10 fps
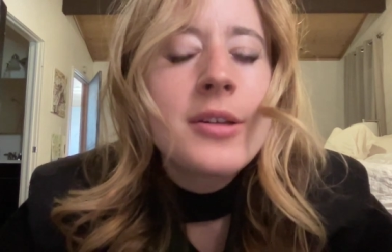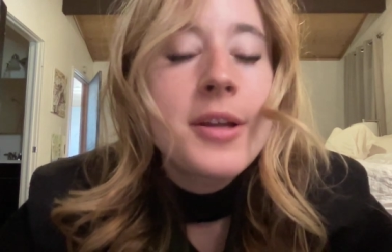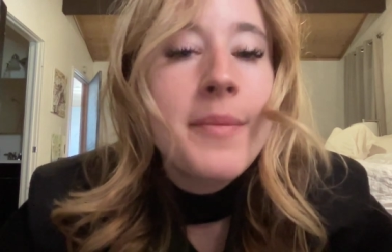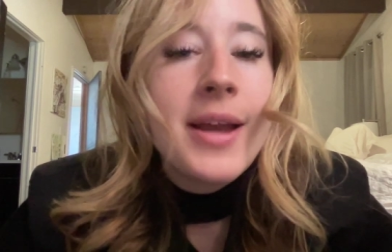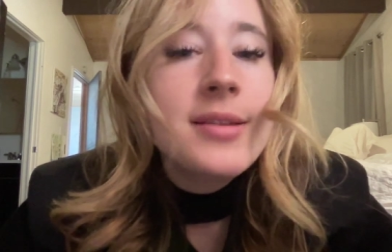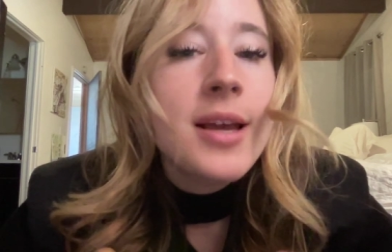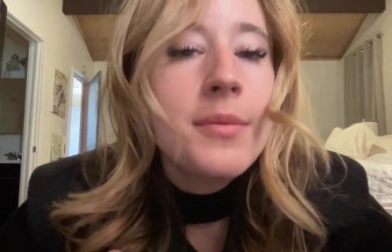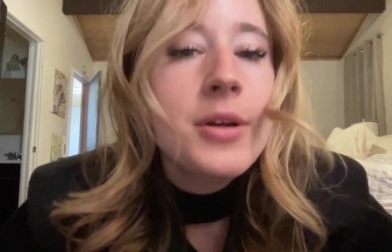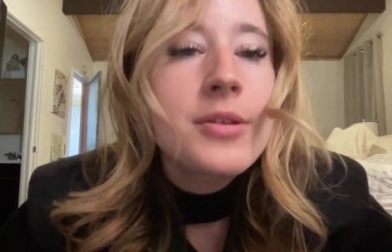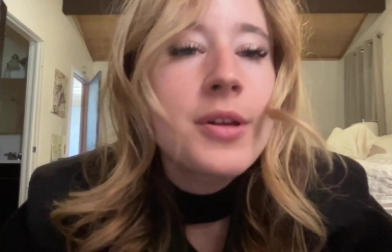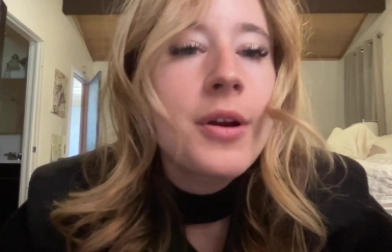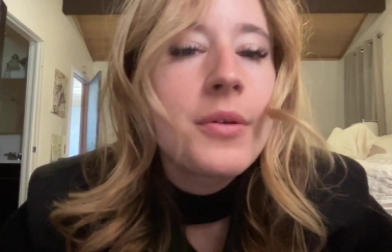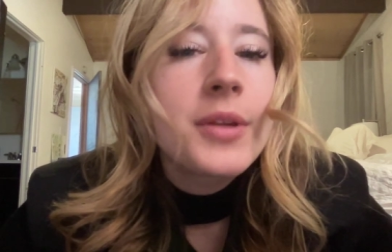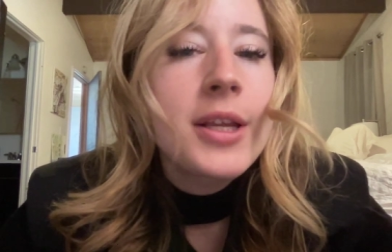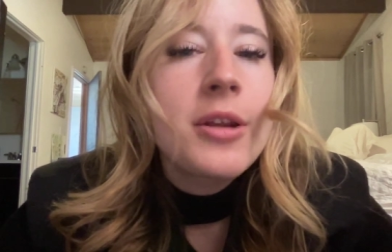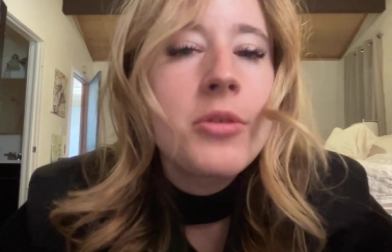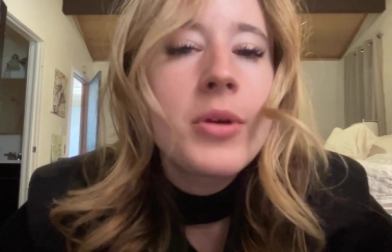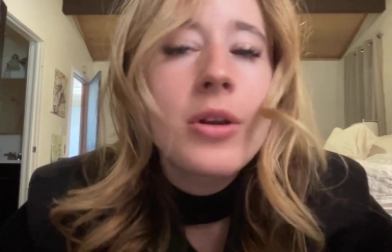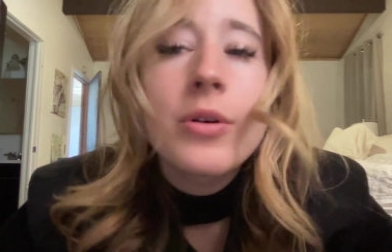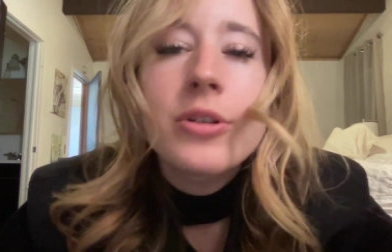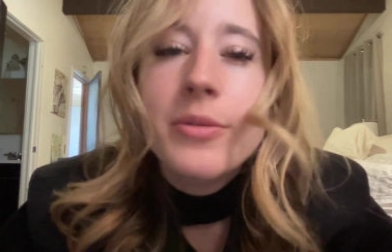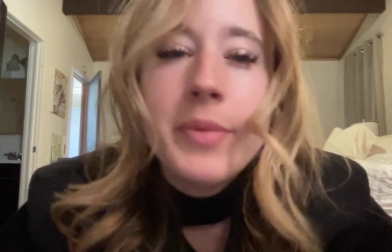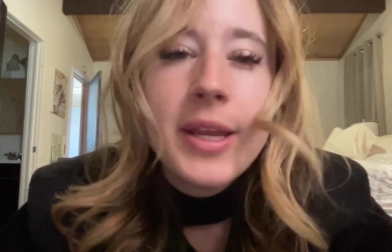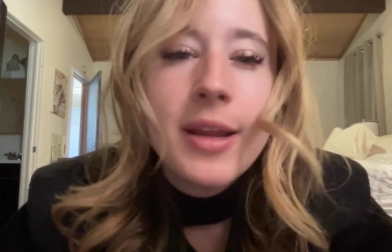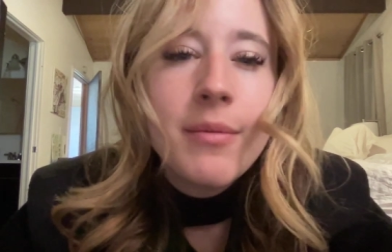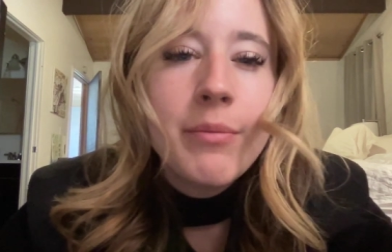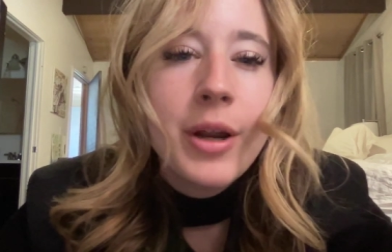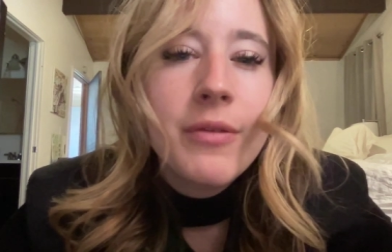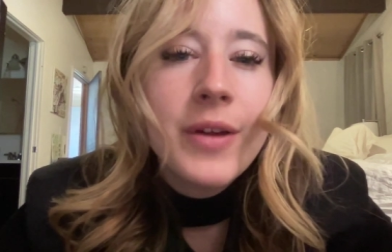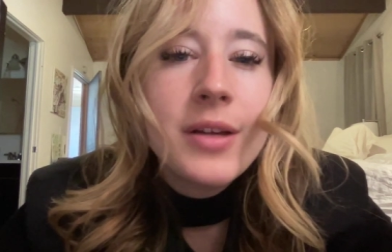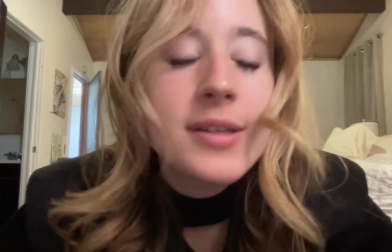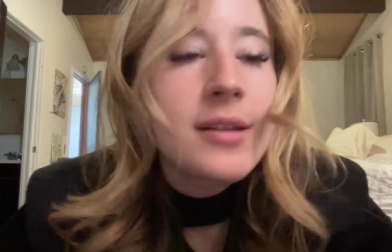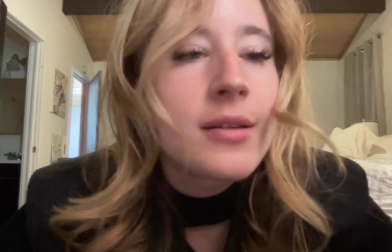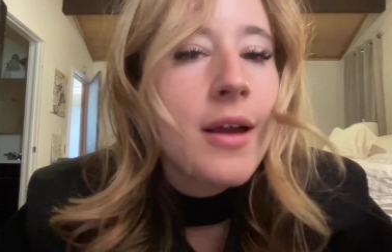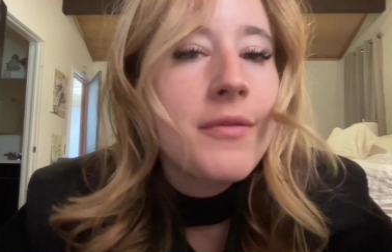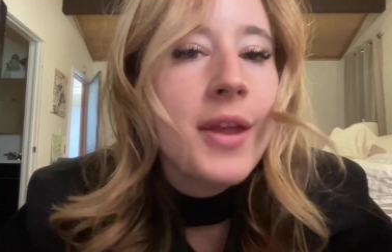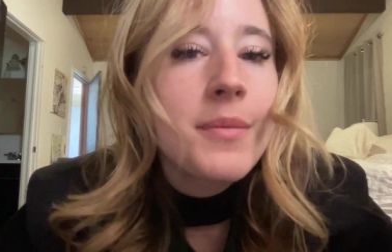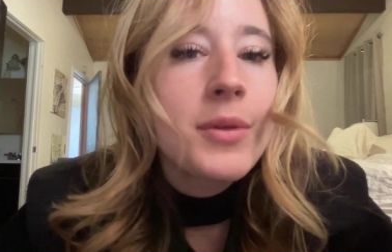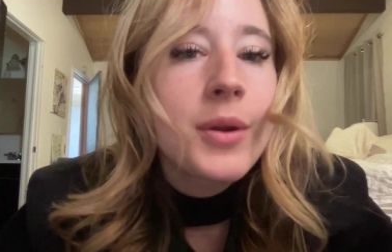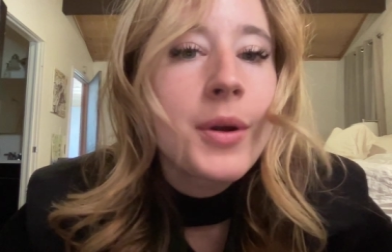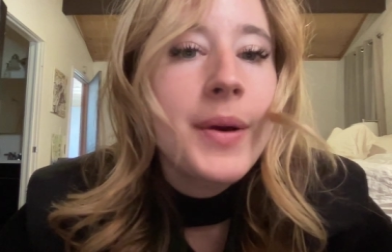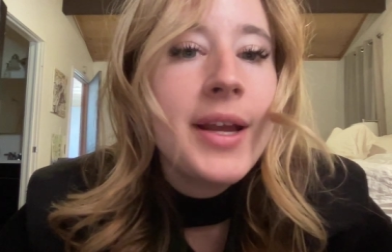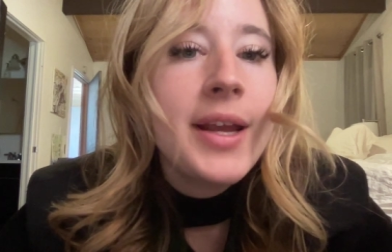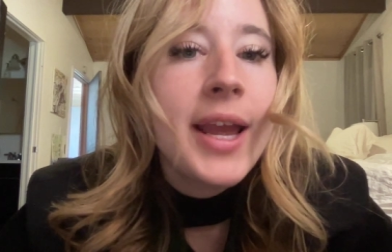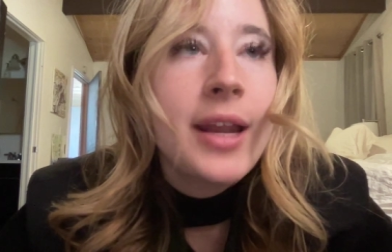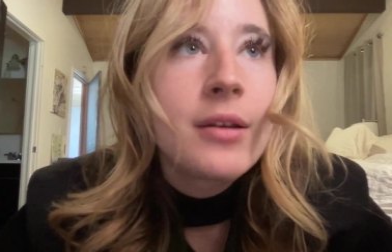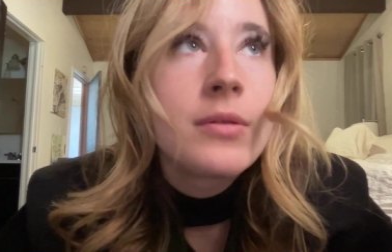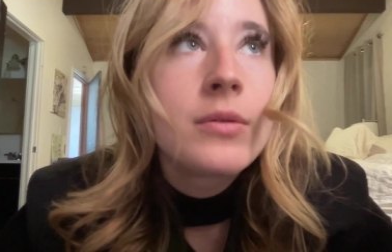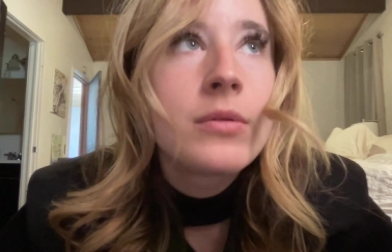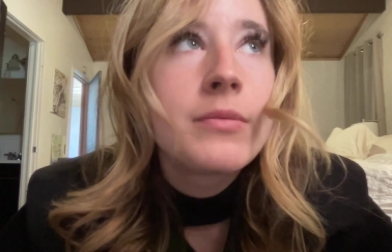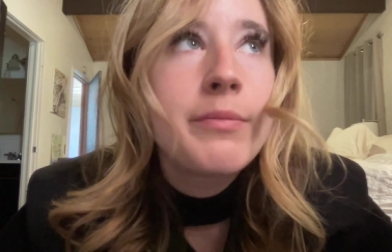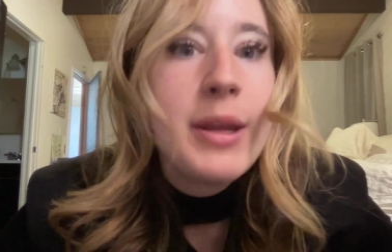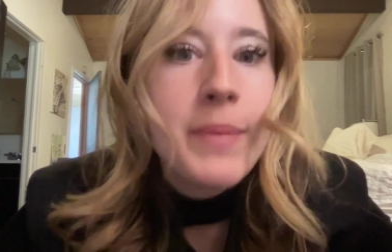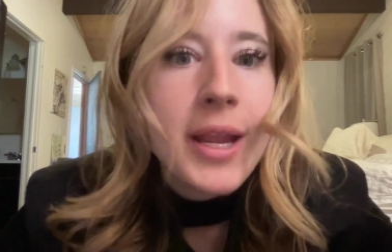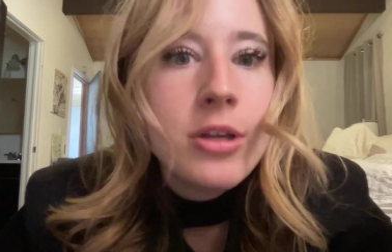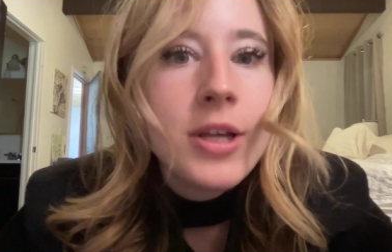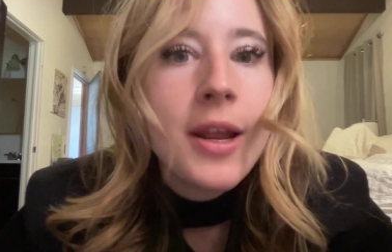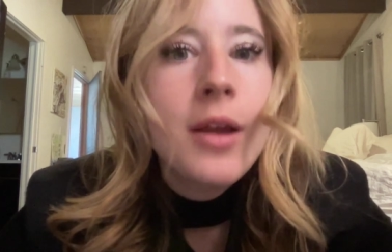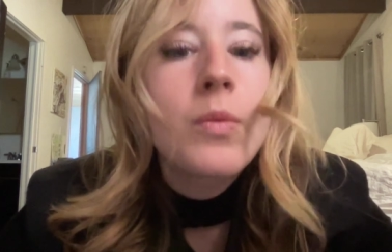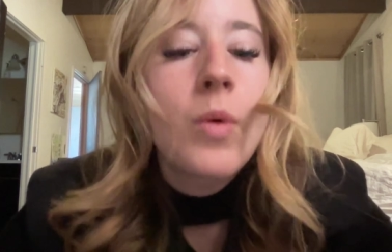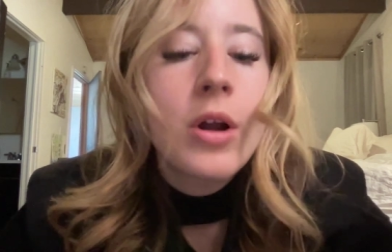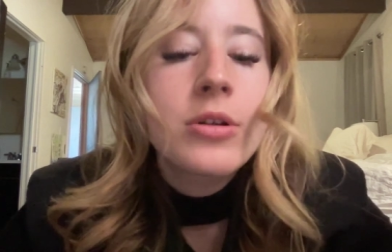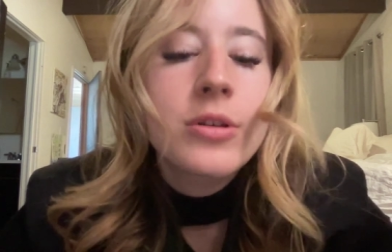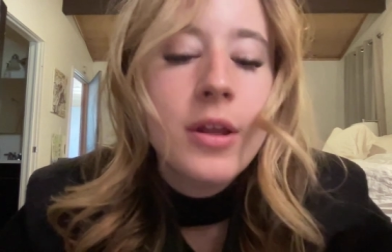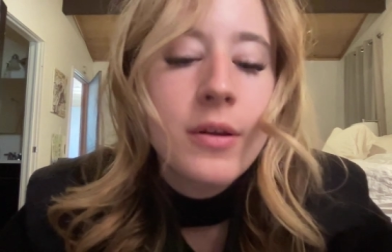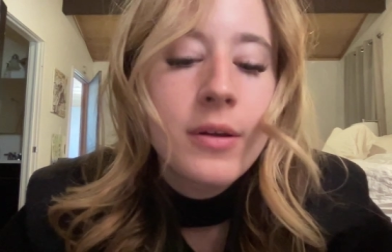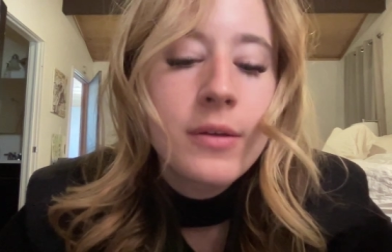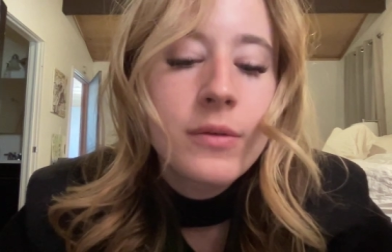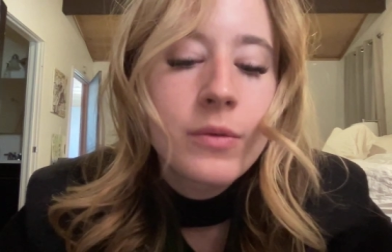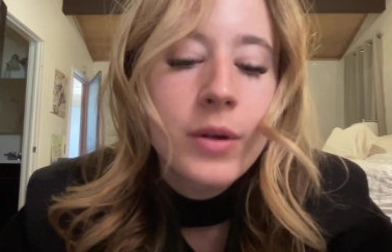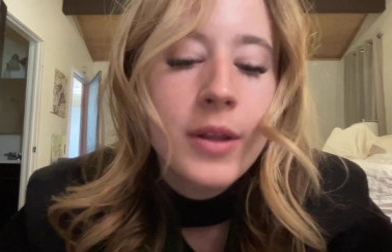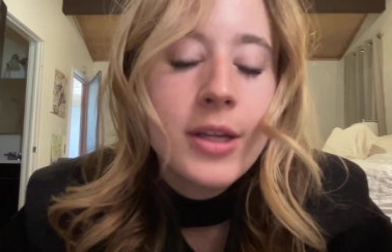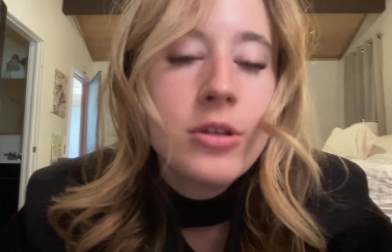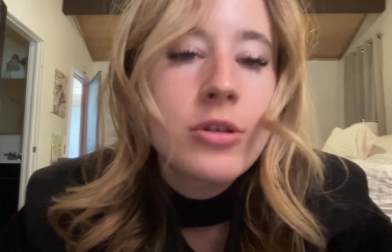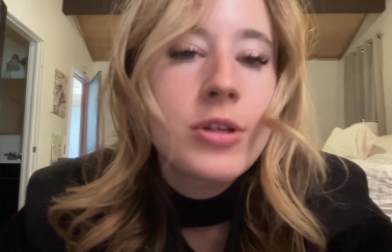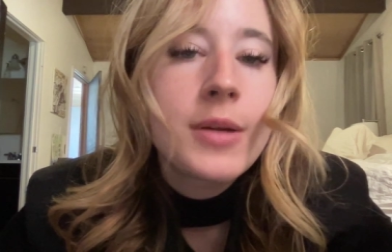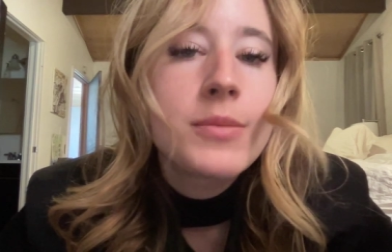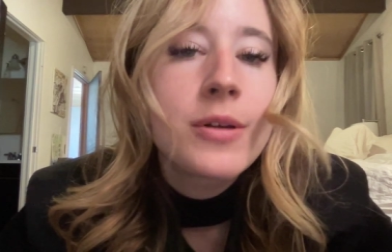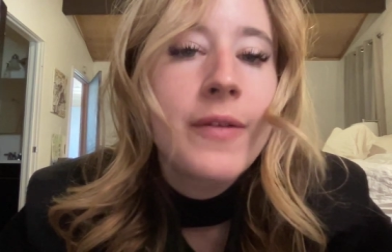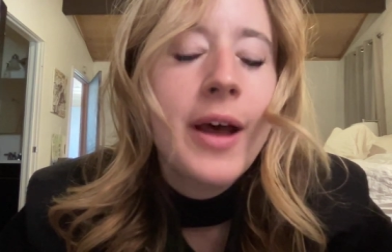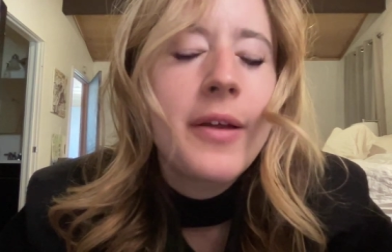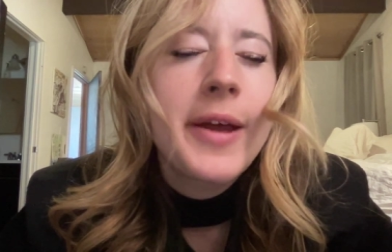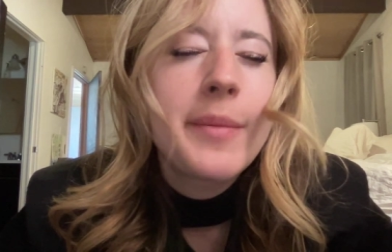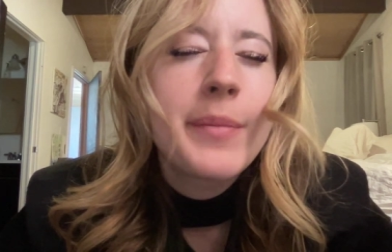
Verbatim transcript: to mess up because they're only human or to be imperfect and love them through it and be patient and watch the relationship develop